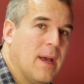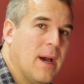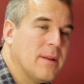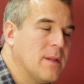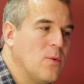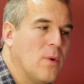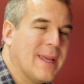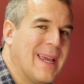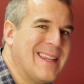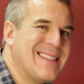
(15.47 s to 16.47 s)
and I don't want
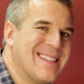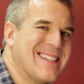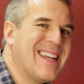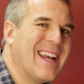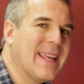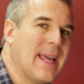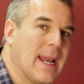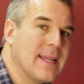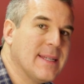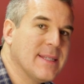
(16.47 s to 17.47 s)
to get into the
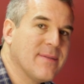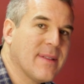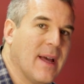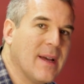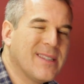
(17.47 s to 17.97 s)
technicalities of that,